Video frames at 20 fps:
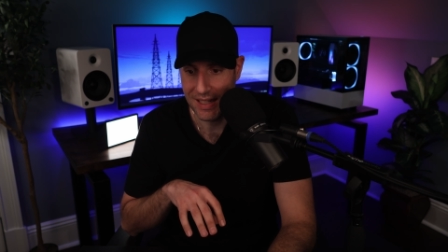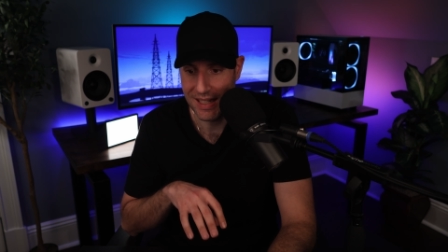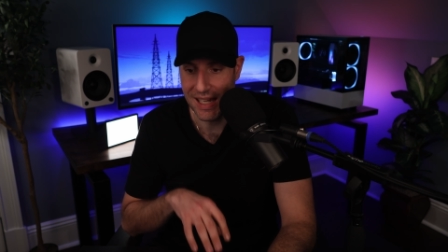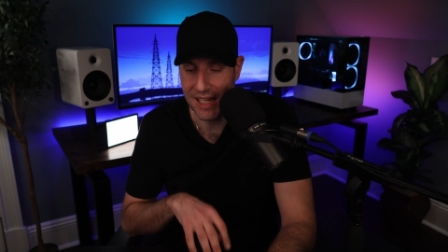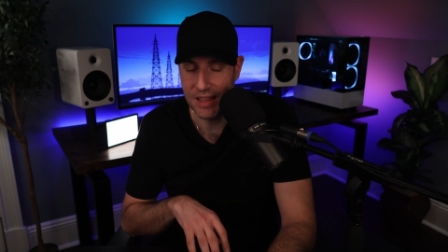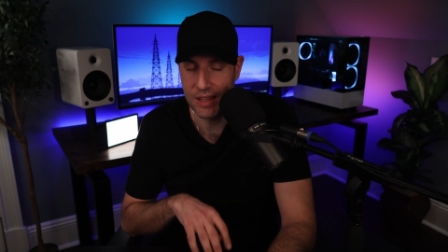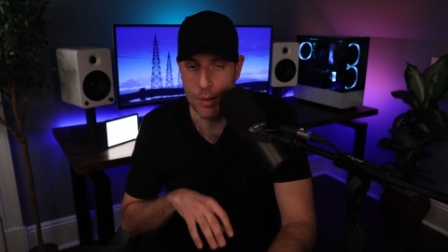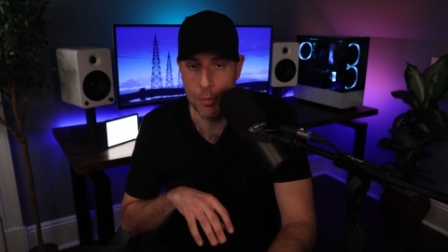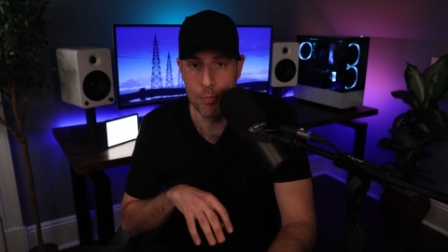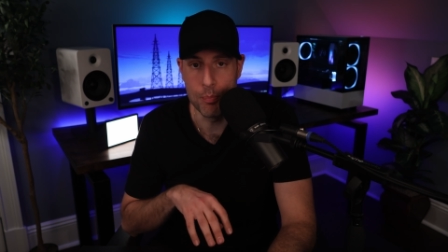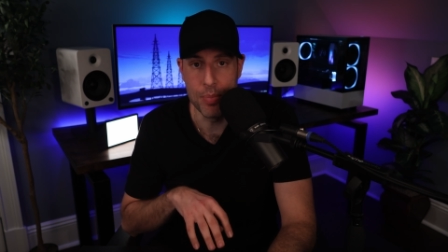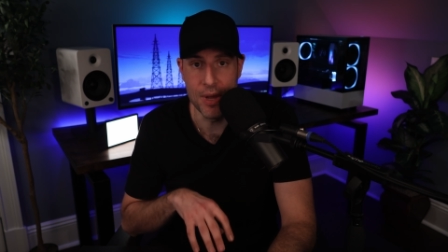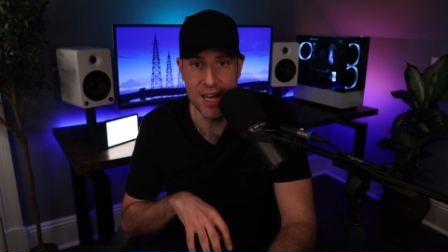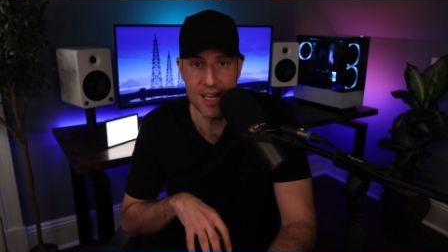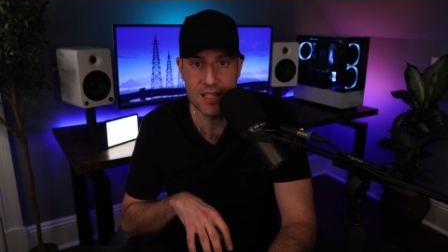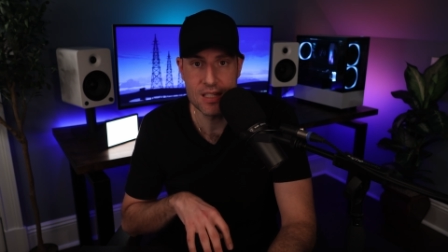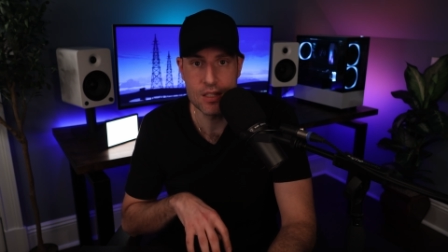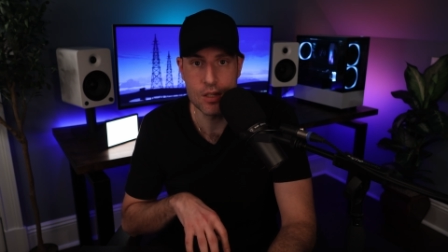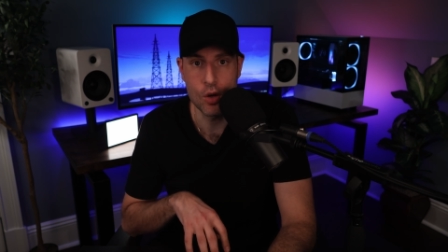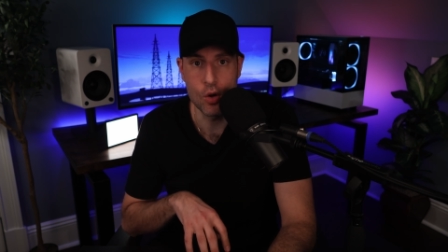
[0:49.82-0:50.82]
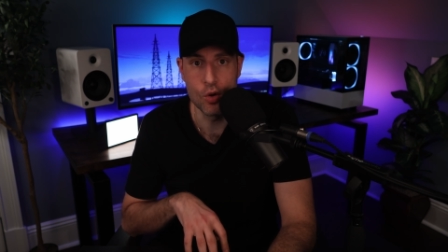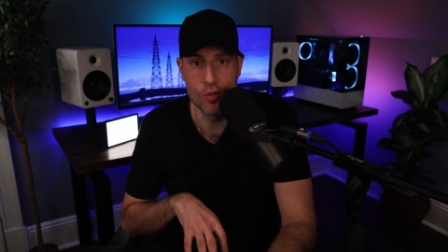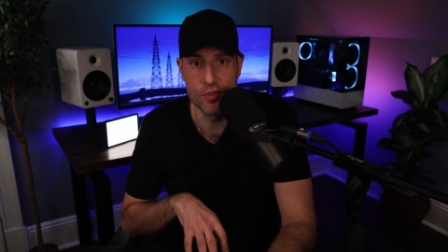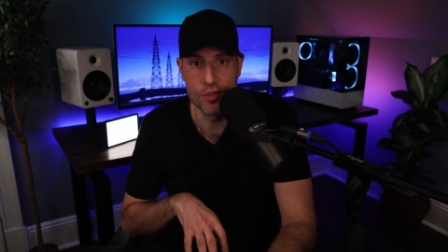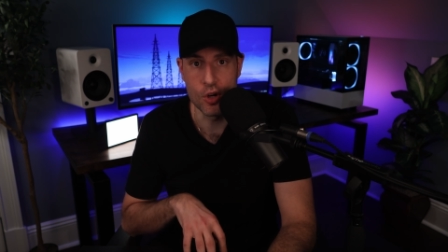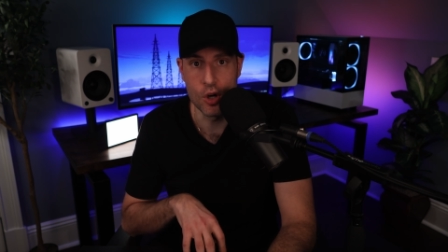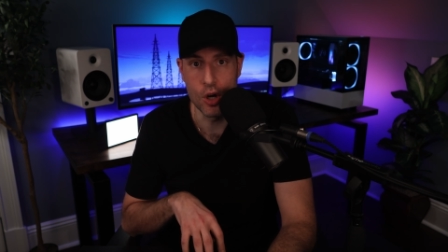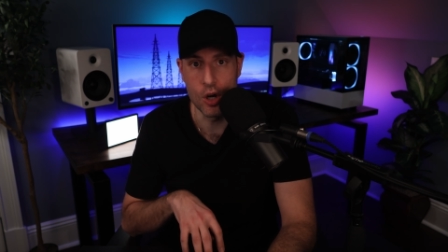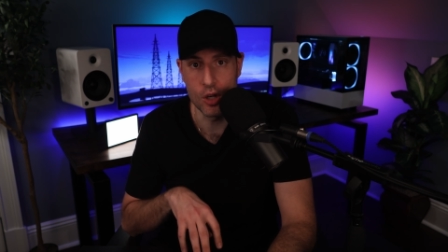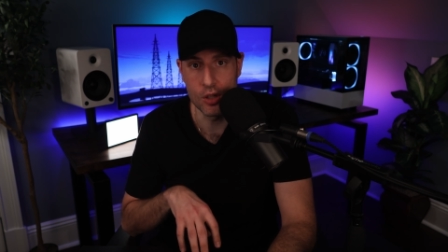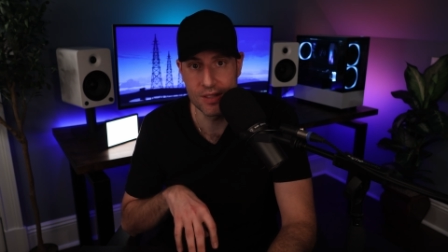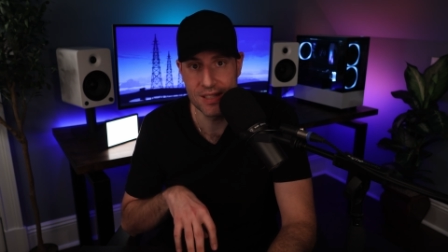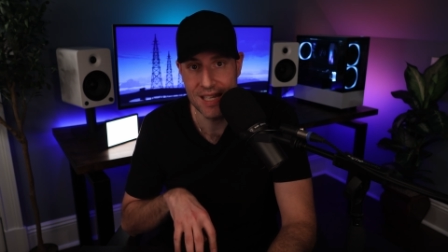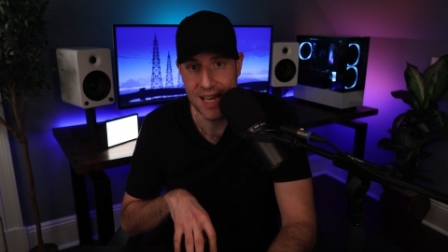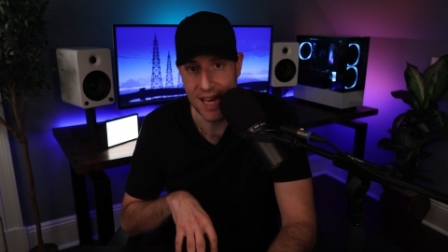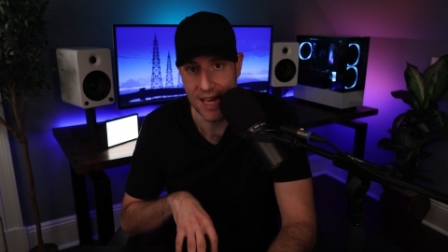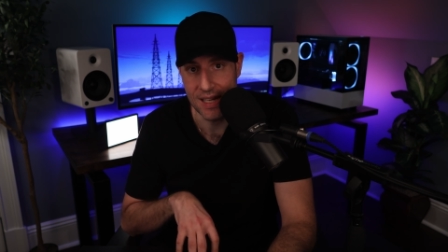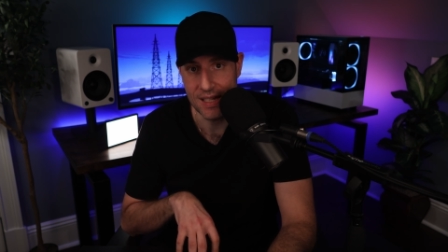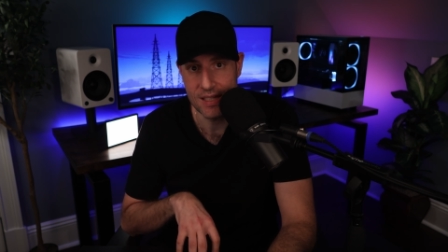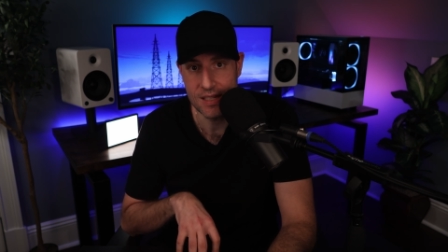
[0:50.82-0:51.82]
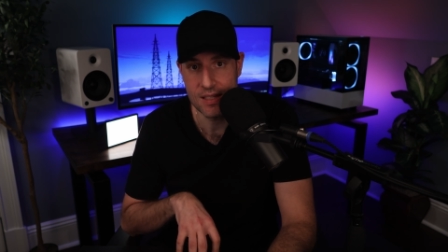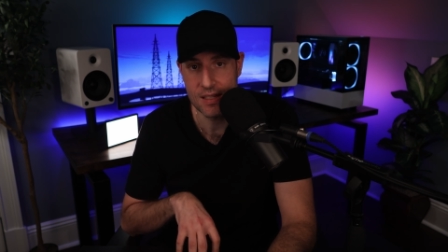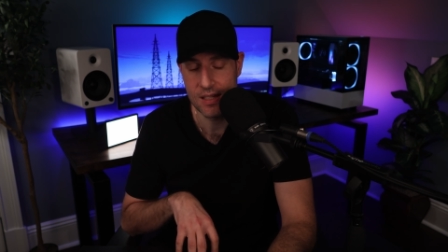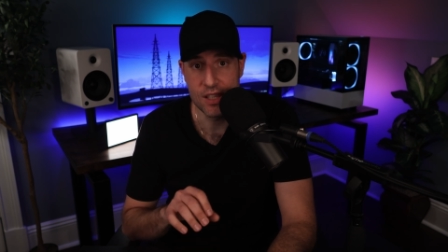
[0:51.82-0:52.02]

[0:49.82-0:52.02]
get the best overall test,